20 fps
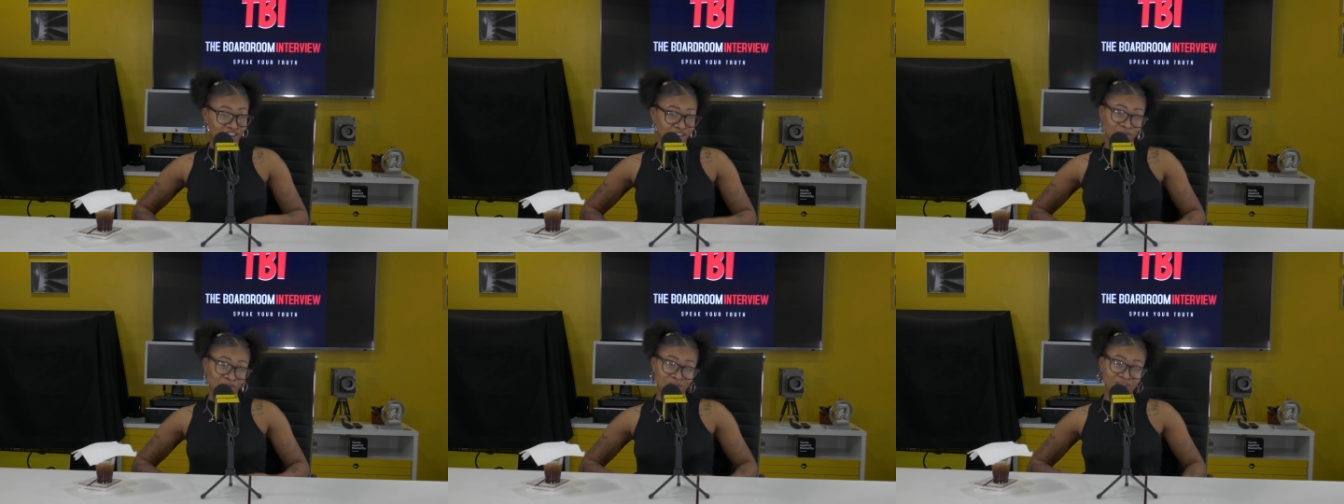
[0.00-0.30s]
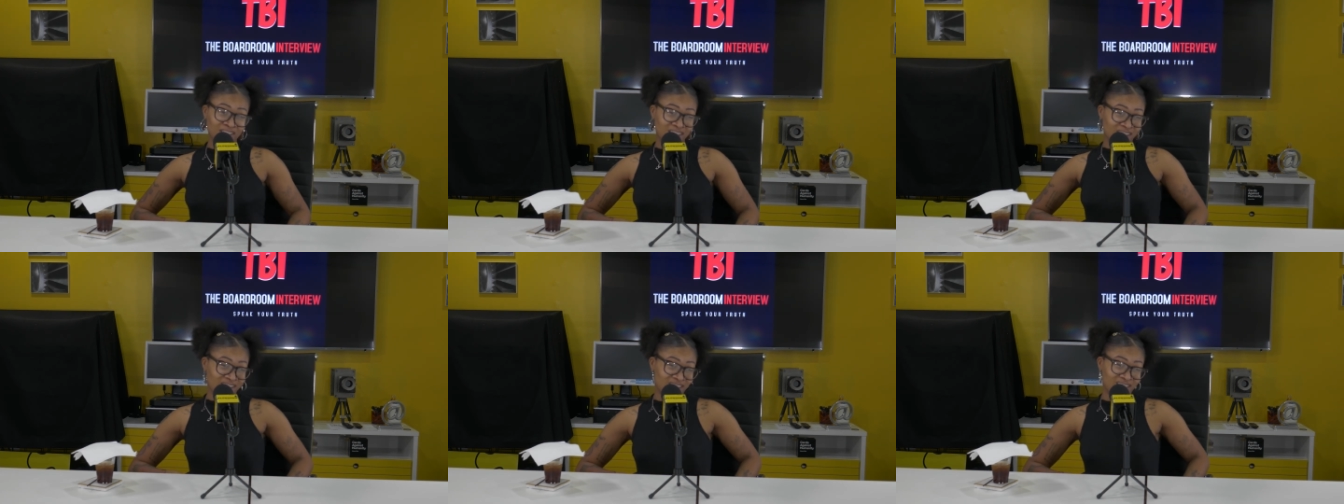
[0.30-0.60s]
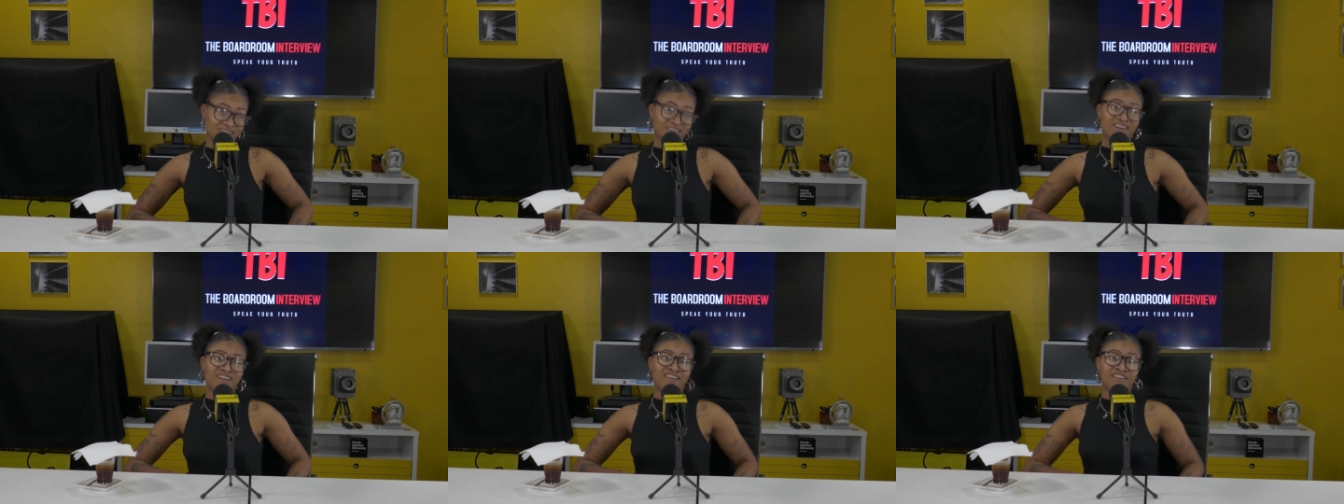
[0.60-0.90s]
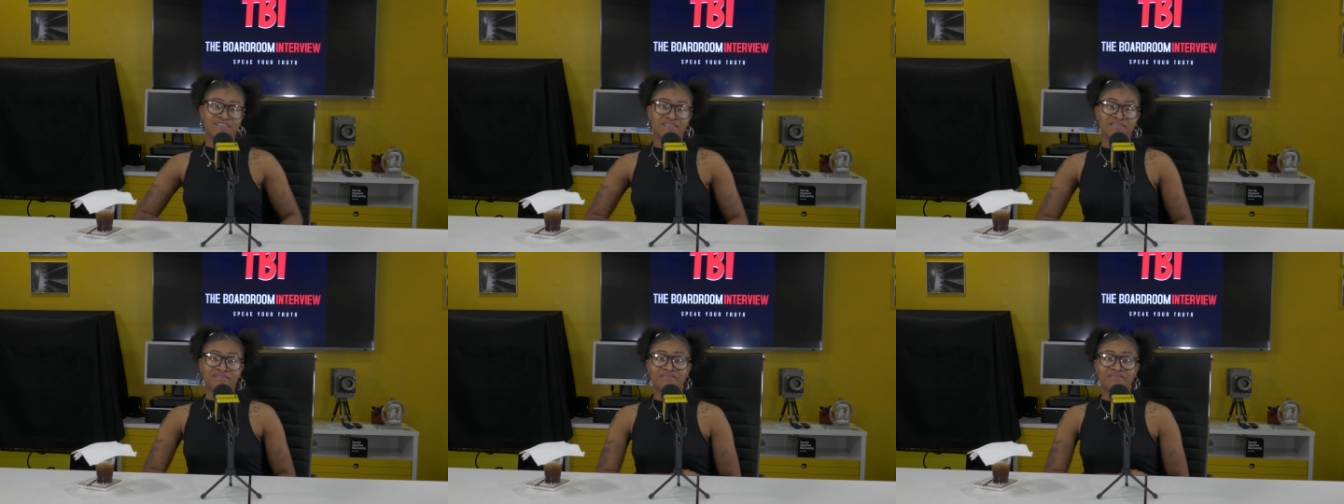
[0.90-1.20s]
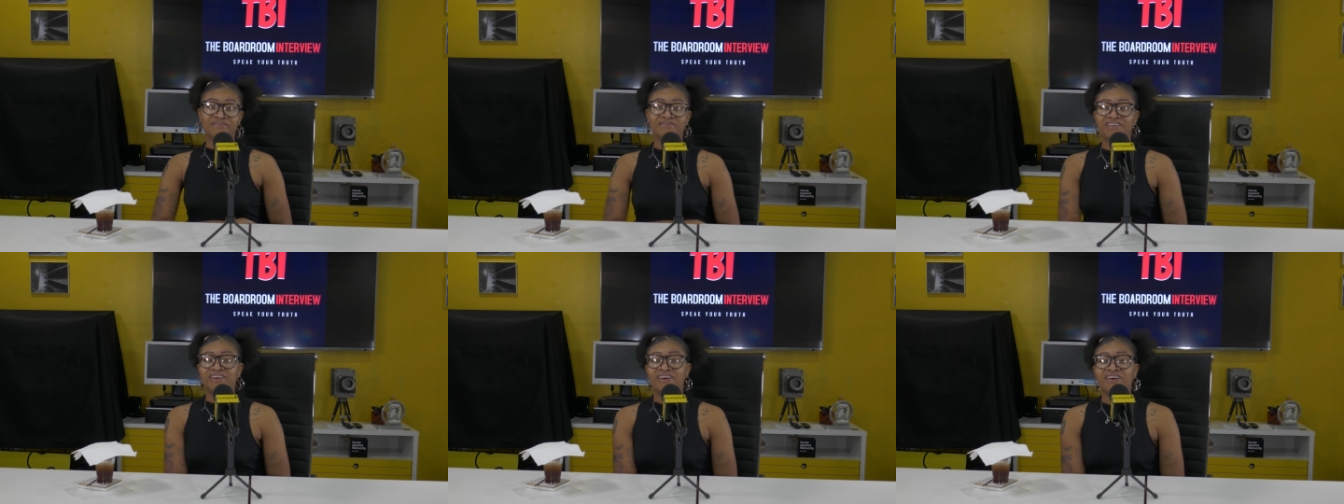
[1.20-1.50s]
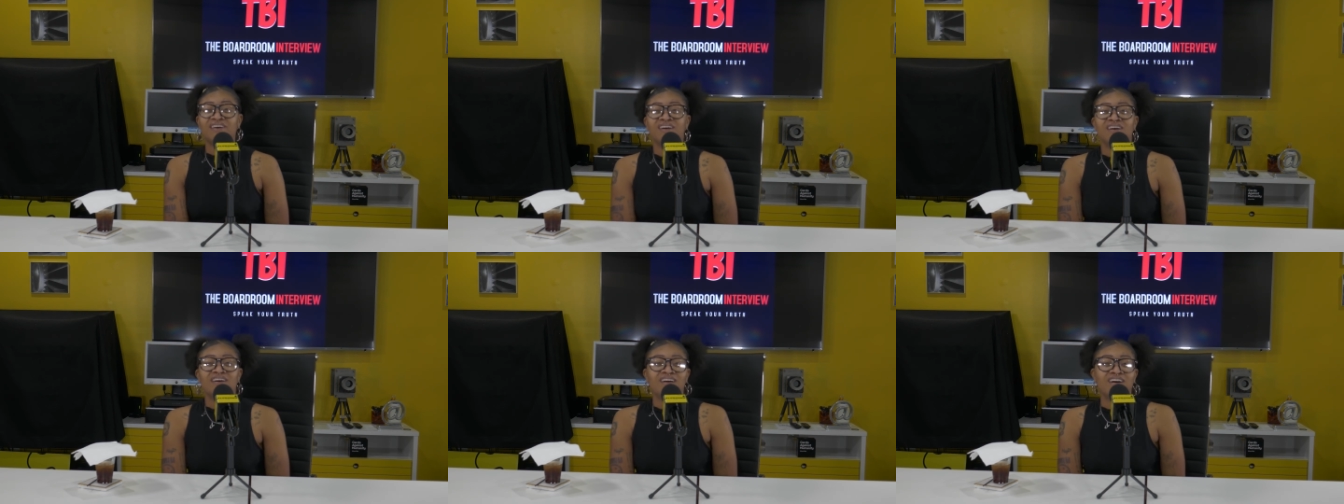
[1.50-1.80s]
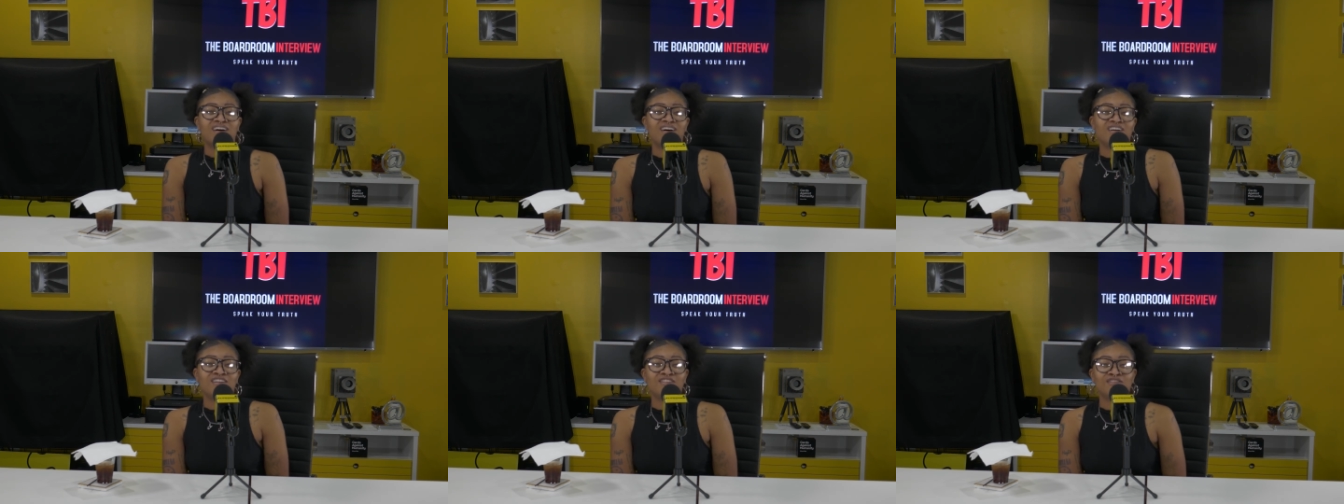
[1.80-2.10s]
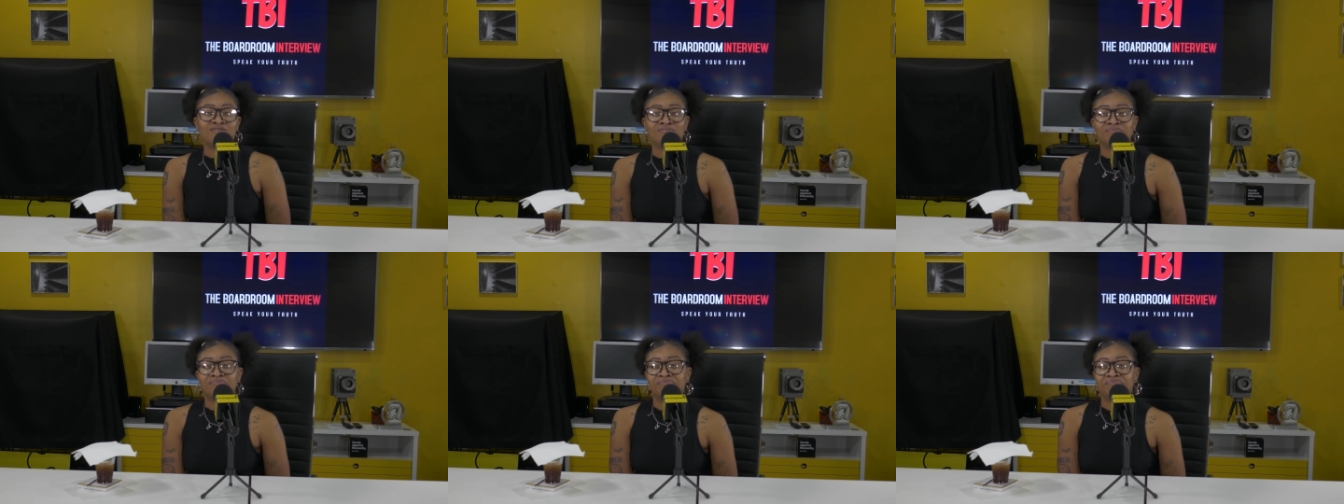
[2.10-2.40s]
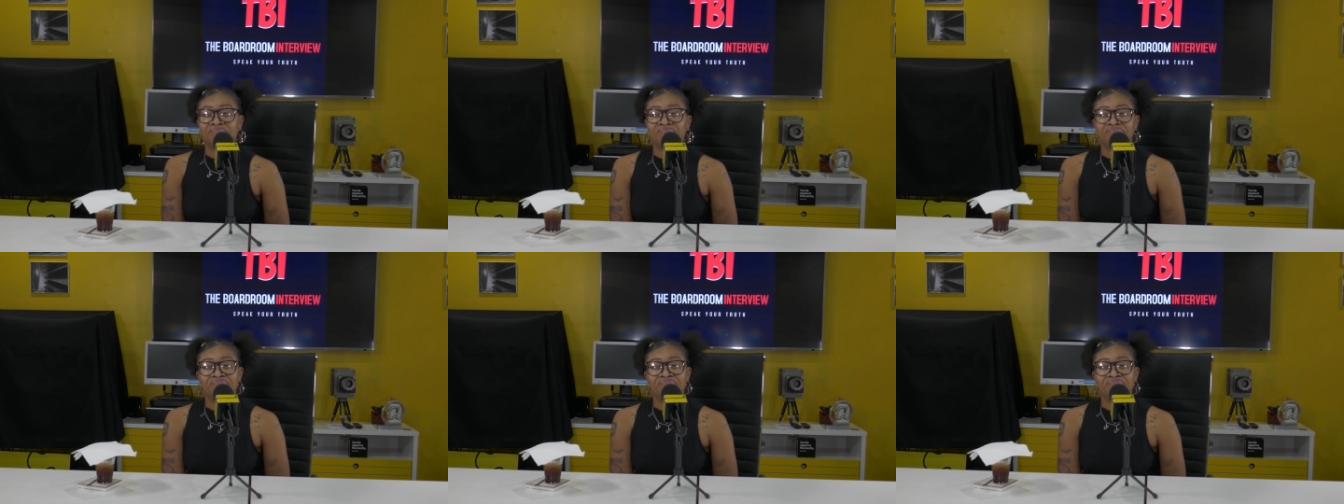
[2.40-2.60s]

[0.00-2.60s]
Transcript: guilty of um,